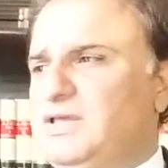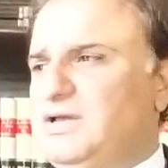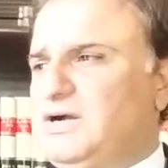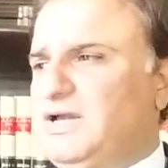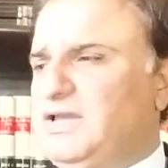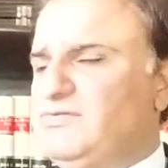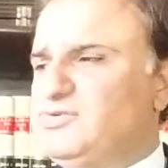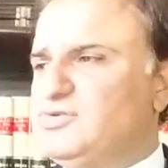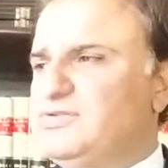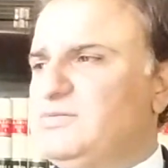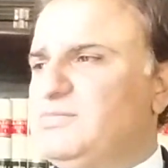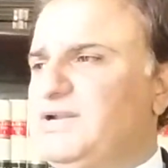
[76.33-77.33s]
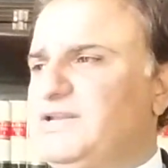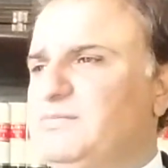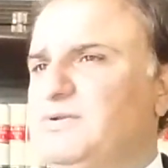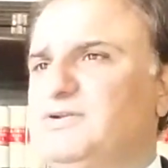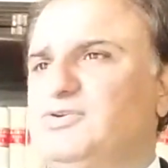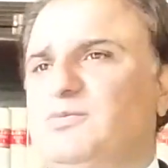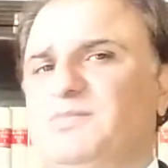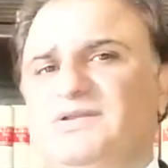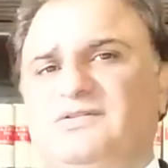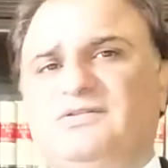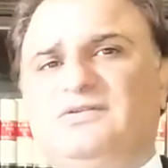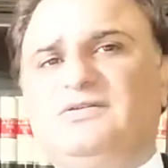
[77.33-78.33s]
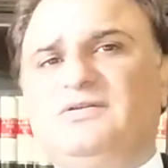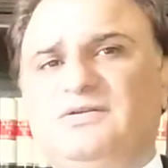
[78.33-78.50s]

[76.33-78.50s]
I have chosen multiple topics